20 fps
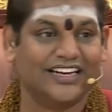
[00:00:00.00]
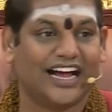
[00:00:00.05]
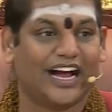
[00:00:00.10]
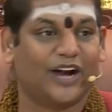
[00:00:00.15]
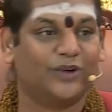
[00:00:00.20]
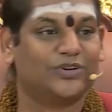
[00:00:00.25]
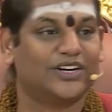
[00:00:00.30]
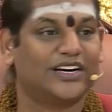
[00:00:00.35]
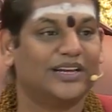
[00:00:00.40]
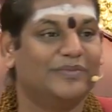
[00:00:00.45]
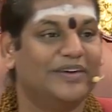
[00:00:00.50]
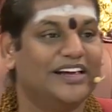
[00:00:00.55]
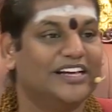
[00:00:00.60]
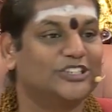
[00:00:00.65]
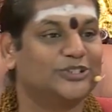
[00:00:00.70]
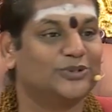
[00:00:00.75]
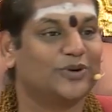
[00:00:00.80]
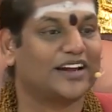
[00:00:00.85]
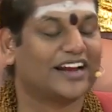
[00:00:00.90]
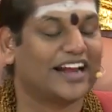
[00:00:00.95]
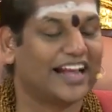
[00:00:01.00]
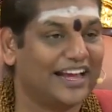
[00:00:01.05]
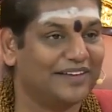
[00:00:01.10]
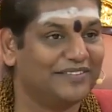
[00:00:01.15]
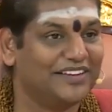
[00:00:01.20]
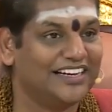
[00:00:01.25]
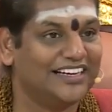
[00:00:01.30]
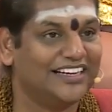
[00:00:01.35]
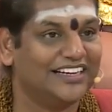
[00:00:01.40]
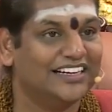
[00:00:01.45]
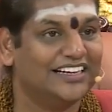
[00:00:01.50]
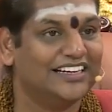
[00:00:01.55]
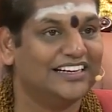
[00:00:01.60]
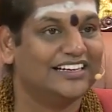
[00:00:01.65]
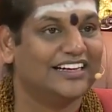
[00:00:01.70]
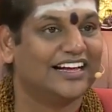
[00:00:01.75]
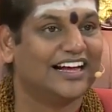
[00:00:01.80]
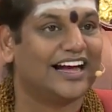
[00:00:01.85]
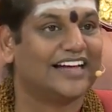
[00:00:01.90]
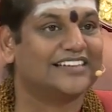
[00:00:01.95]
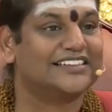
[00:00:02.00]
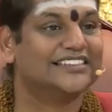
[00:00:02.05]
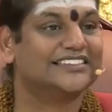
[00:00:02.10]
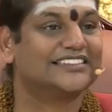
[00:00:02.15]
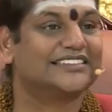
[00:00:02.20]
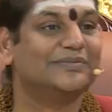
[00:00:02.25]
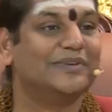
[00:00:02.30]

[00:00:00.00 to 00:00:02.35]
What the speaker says: outer image you are having, others'